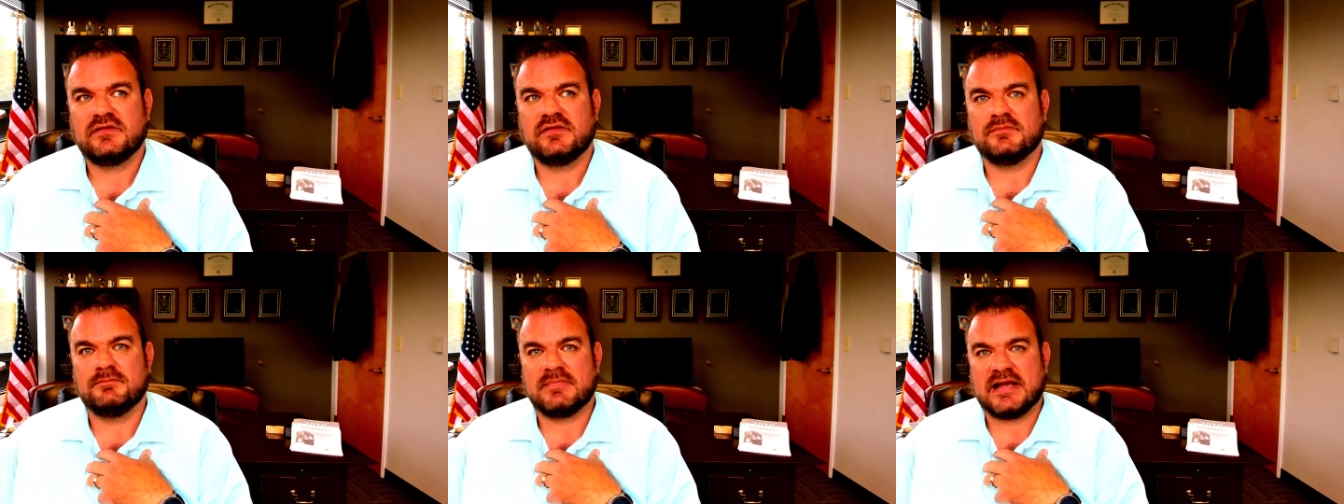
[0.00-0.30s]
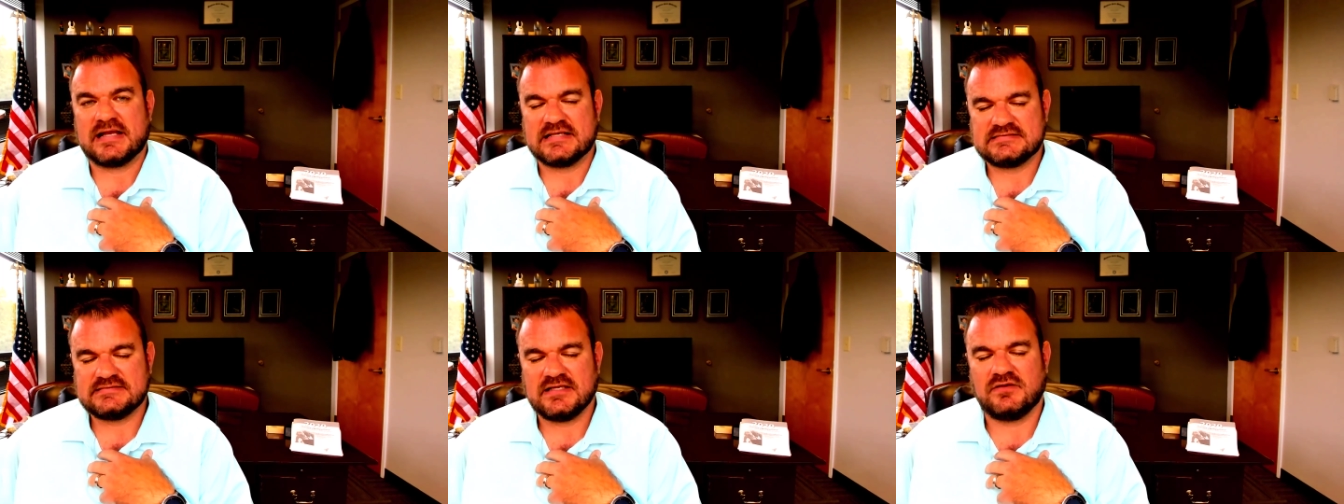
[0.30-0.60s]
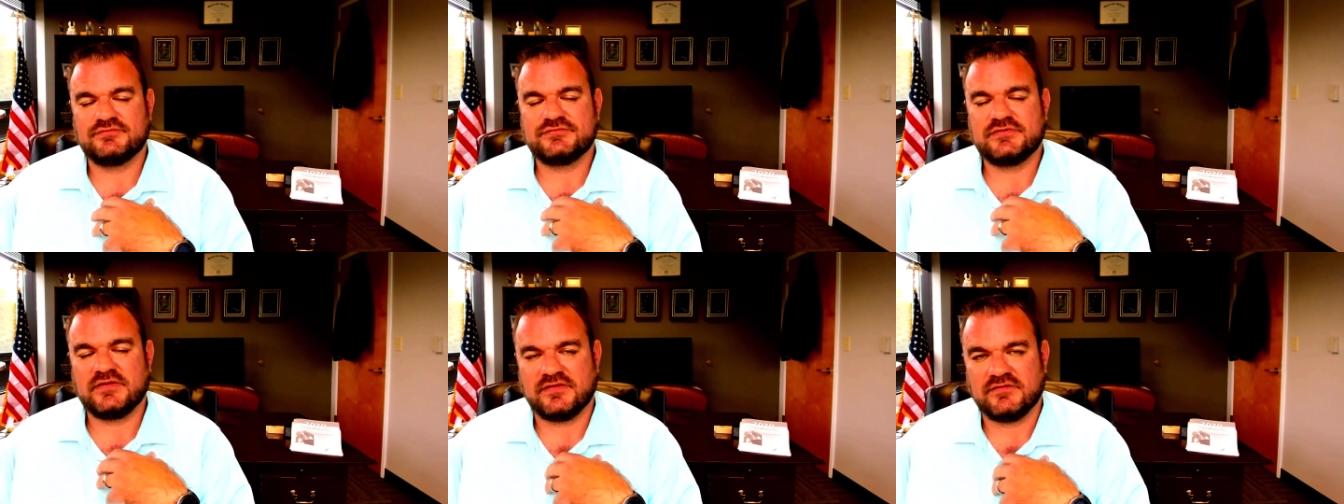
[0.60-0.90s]

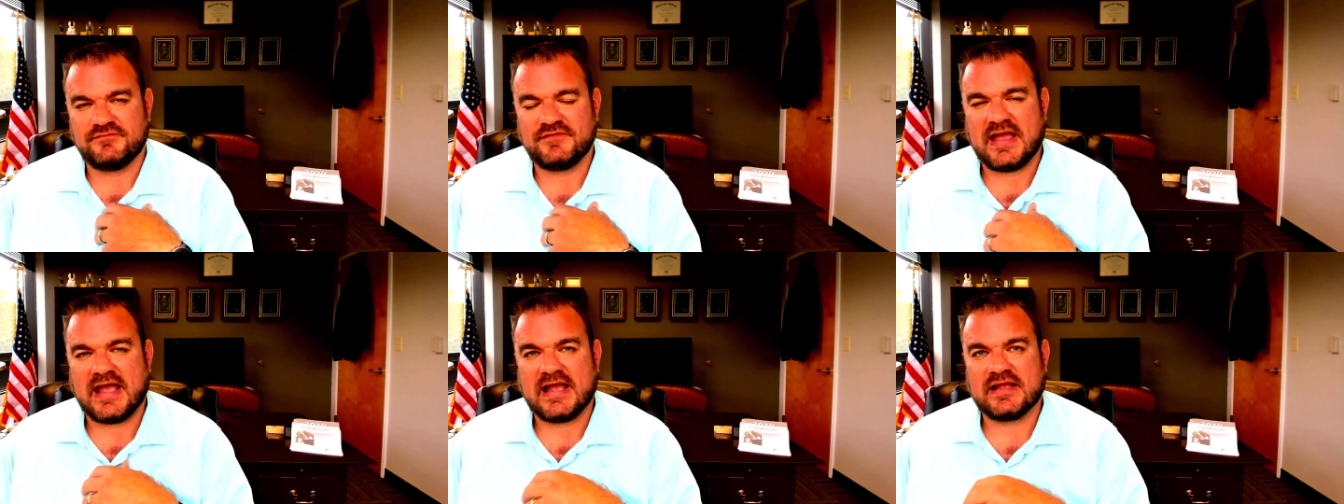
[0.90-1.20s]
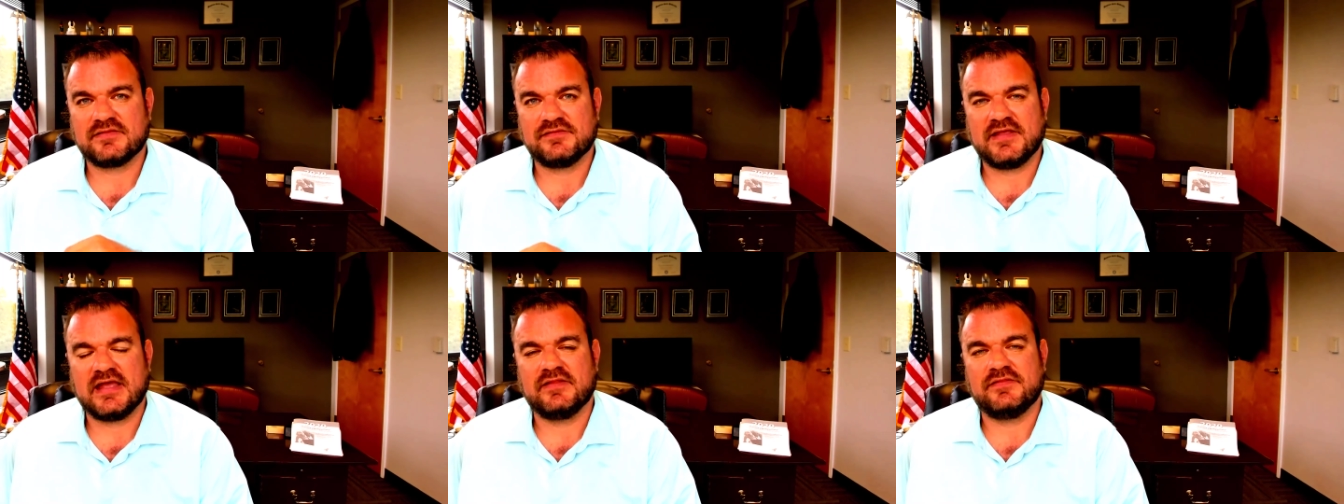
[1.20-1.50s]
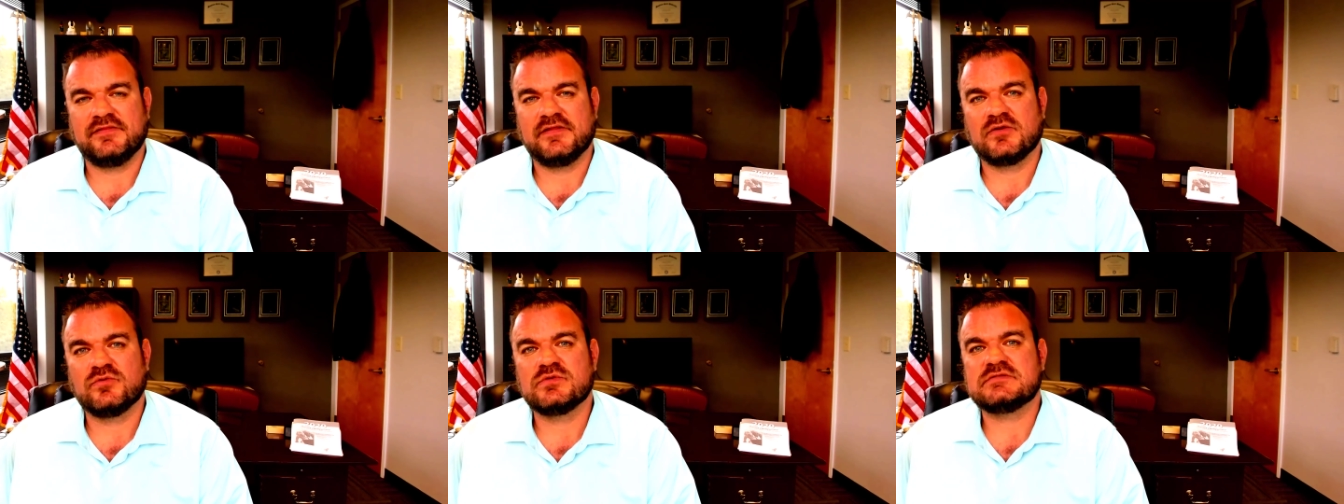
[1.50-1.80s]
myself to the fact
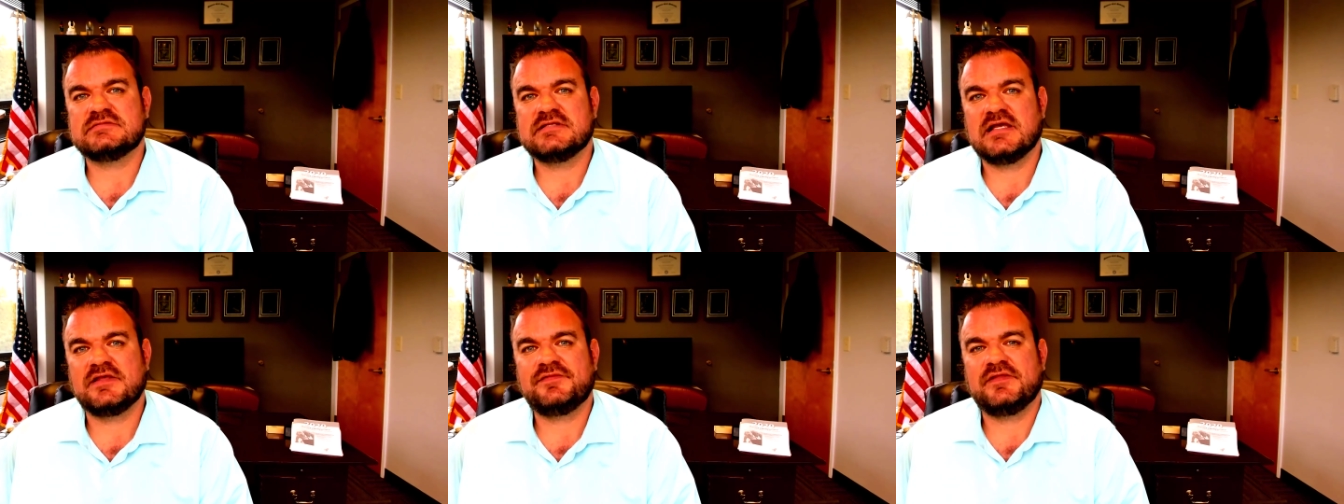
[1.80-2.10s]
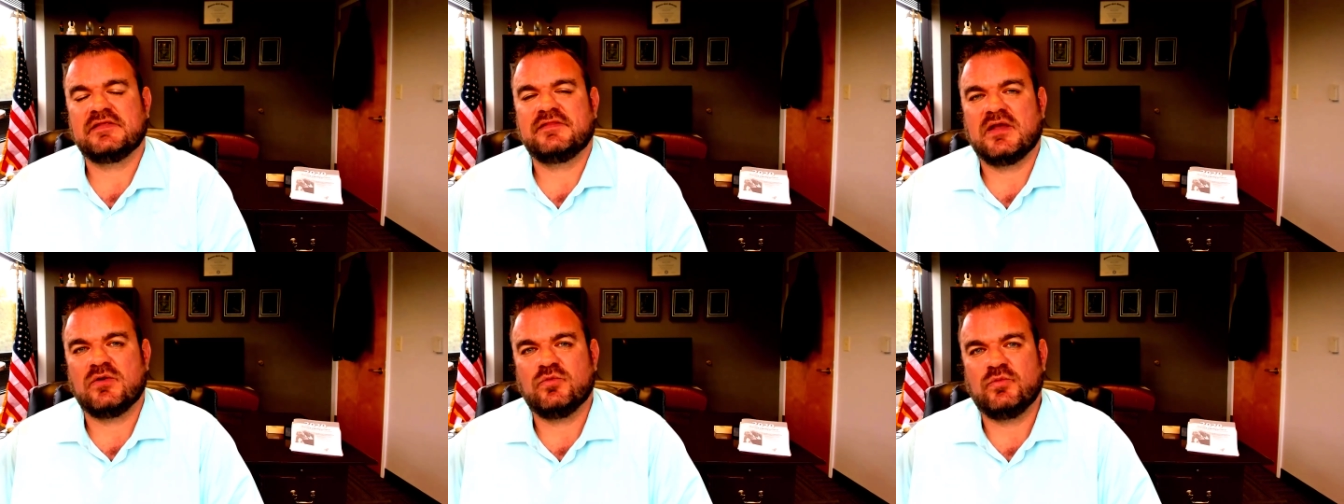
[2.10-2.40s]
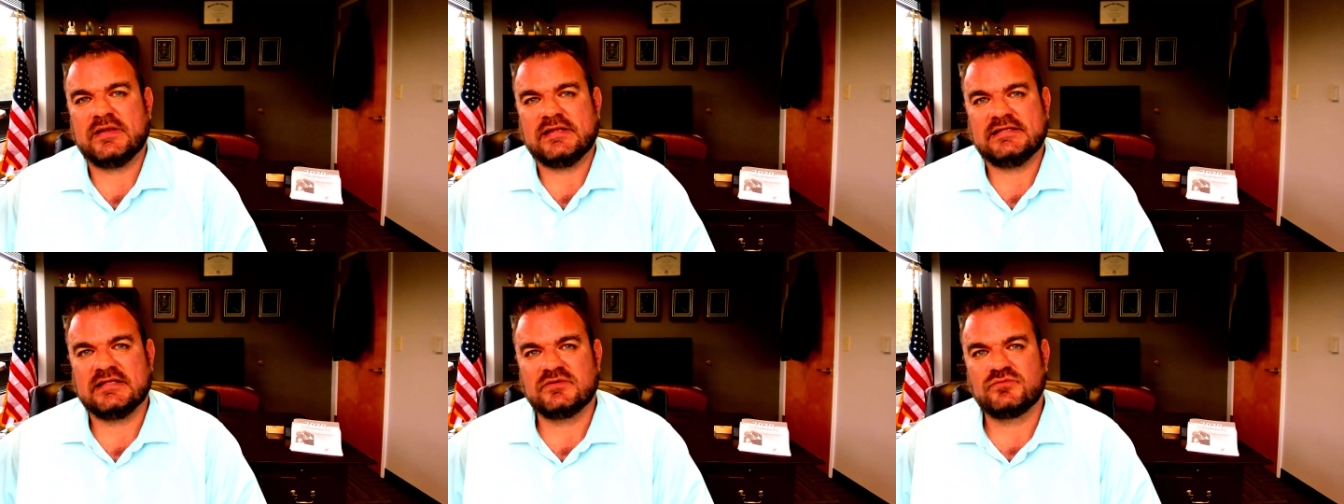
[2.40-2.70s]
that there was nothing that
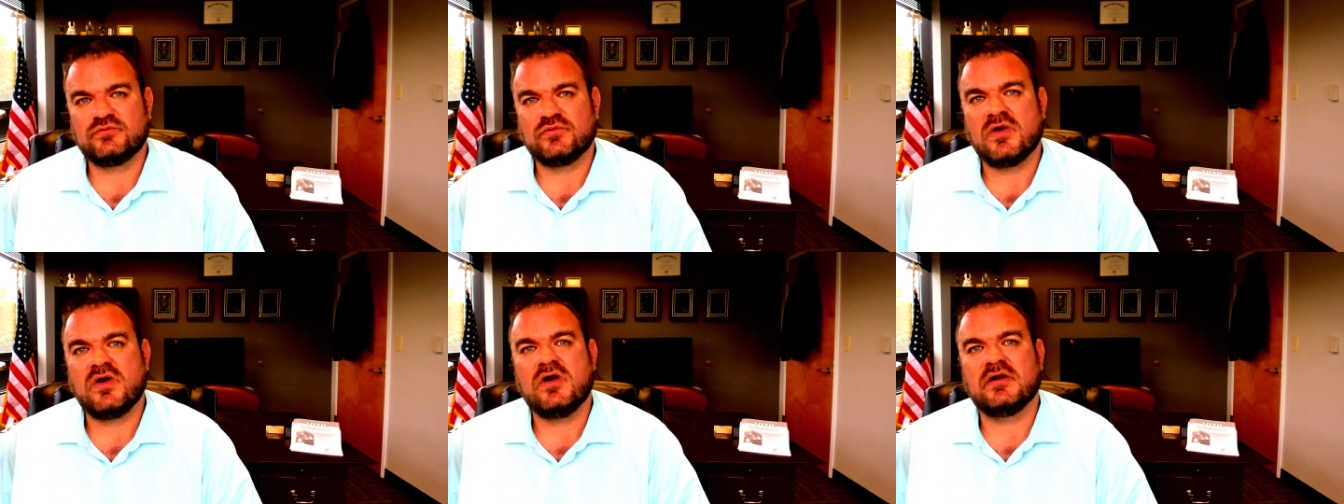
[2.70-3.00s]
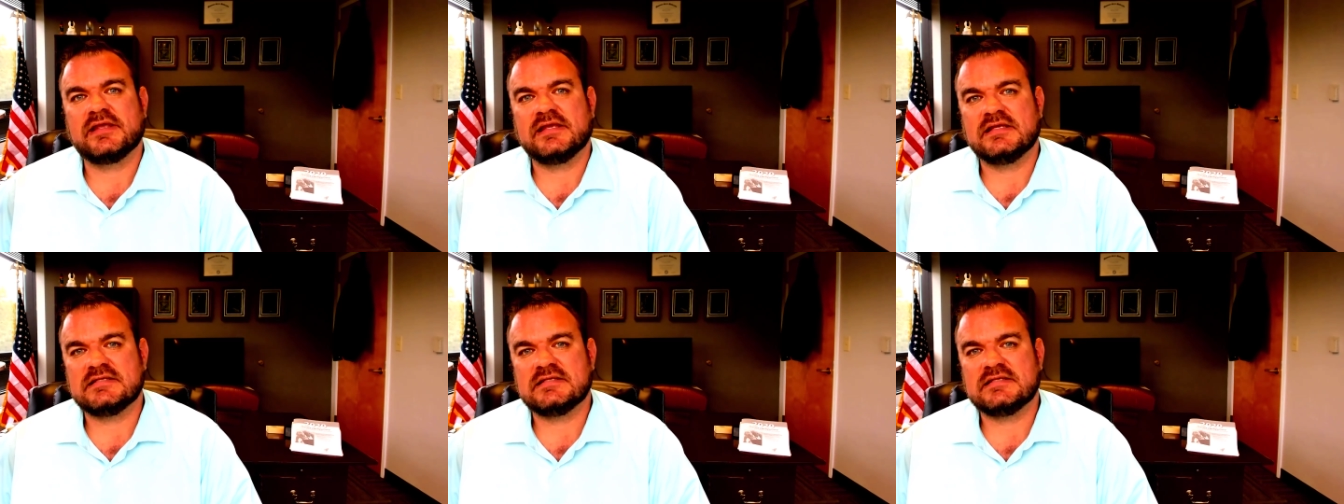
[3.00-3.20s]
we did wrong,